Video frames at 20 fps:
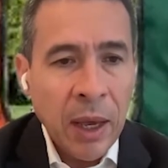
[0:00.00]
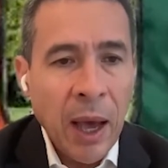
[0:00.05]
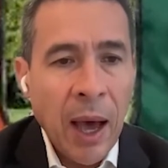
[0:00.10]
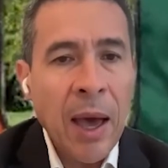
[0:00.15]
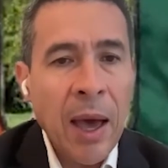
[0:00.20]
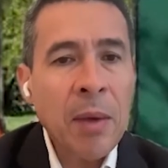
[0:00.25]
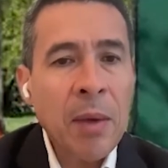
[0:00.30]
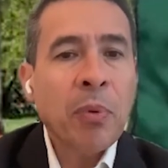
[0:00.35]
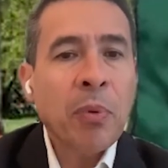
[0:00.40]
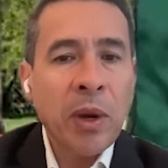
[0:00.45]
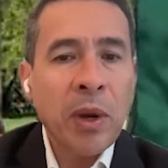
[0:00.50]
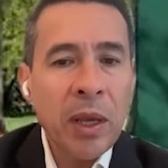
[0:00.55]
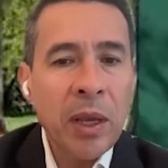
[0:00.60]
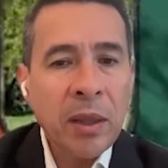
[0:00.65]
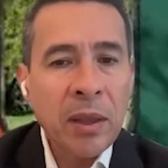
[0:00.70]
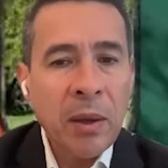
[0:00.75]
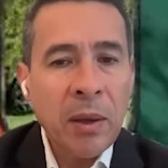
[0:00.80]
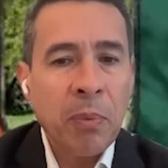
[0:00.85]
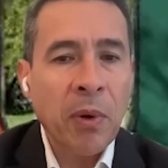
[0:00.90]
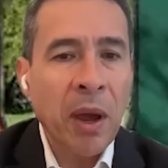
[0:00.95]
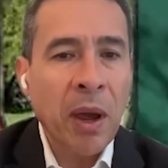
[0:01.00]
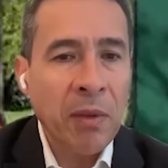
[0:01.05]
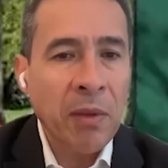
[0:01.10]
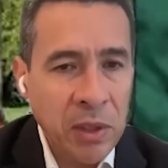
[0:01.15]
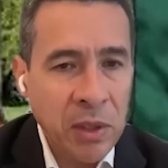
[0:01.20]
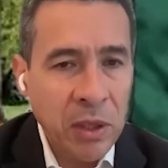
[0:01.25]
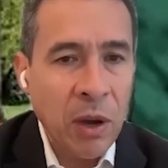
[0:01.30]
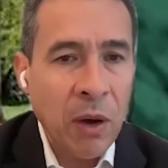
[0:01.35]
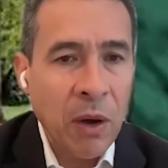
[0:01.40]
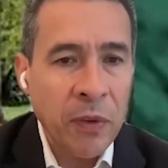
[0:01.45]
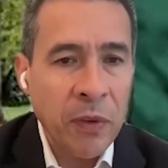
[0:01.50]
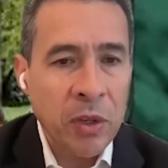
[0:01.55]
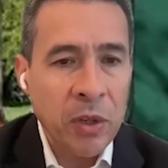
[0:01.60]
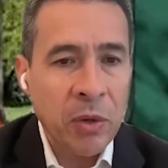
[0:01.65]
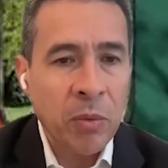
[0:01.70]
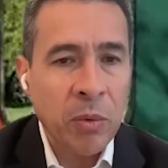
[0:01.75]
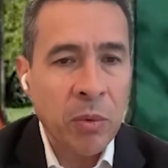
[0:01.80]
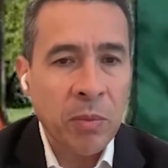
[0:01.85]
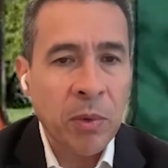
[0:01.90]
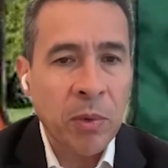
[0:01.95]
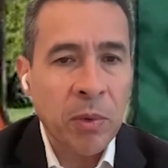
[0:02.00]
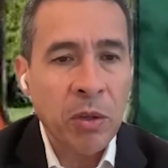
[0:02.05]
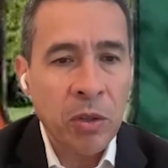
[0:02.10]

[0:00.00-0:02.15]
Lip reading: I bring the privacy officer with me